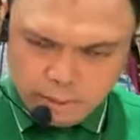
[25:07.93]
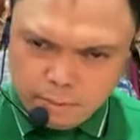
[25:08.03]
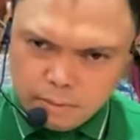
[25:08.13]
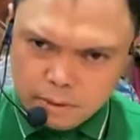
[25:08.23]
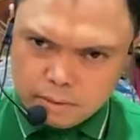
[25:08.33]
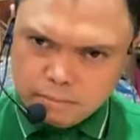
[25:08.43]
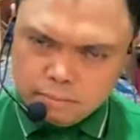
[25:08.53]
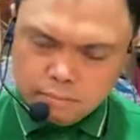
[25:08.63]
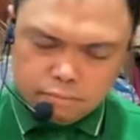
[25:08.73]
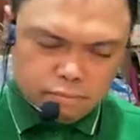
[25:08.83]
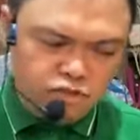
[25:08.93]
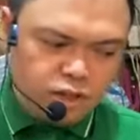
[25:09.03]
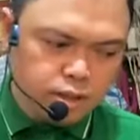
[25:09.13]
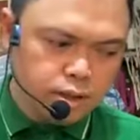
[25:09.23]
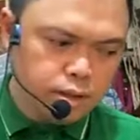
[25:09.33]
Remember what
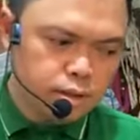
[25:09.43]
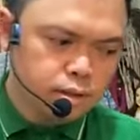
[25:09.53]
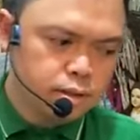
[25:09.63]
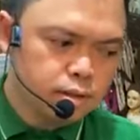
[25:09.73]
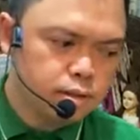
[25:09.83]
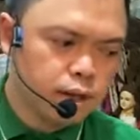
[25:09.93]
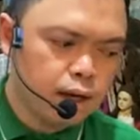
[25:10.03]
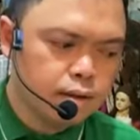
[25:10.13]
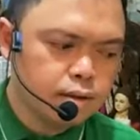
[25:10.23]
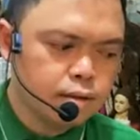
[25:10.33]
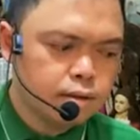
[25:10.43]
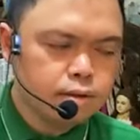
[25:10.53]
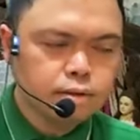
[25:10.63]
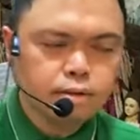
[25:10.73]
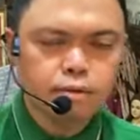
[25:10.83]
Jesus said
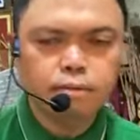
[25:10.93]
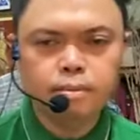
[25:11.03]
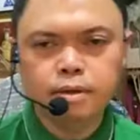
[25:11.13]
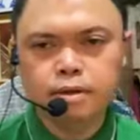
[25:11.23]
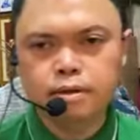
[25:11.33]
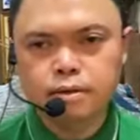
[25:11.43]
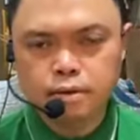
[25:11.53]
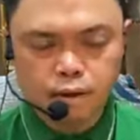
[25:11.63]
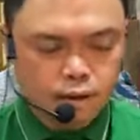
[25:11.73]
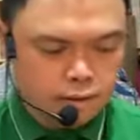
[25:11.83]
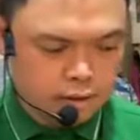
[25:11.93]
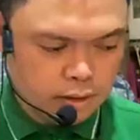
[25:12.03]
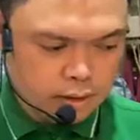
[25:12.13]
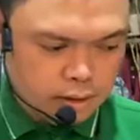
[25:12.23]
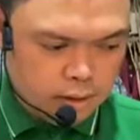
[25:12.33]
to the woman
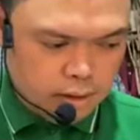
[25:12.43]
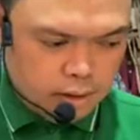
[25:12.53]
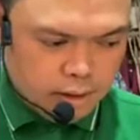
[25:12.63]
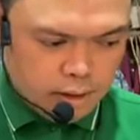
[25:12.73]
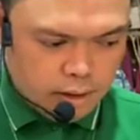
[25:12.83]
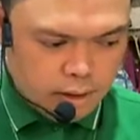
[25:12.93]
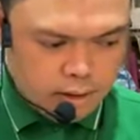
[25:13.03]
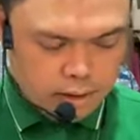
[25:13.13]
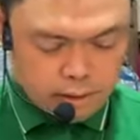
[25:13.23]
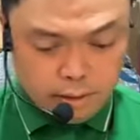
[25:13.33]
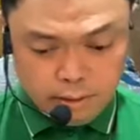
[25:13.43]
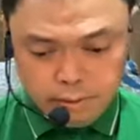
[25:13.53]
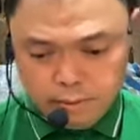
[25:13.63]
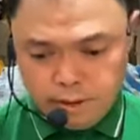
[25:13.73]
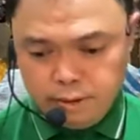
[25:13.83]
caught in
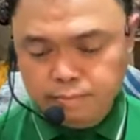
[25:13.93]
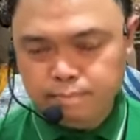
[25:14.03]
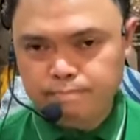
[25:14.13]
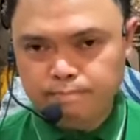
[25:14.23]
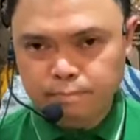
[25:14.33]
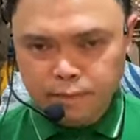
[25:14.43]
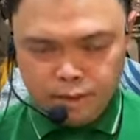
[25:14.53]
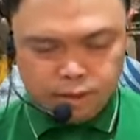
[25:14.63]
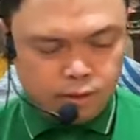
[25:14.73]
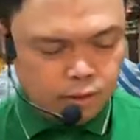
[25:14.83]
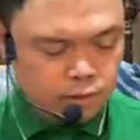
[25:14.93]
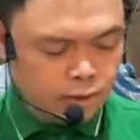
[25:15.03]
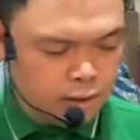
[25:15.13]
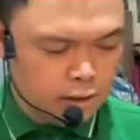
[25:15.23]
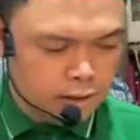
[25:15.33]
adultery. It's
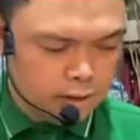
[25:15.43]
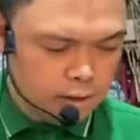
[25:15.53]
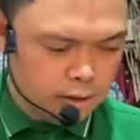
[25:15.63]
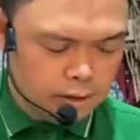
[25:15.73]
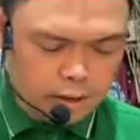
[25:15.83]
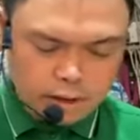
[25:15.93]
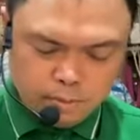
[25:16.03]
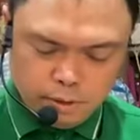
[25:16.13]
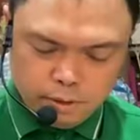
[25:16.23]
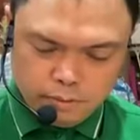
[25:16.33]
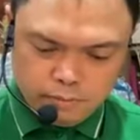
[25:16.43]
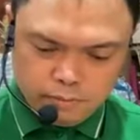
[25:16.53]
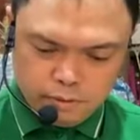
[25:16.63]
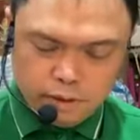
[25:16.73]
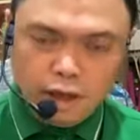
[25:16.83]
also here in the Gospel
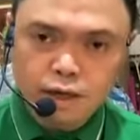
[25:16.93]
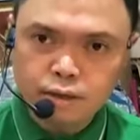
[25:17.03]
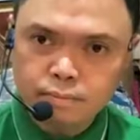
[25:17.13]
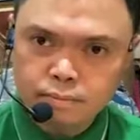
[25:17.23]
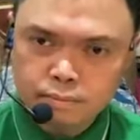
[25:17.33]
of John.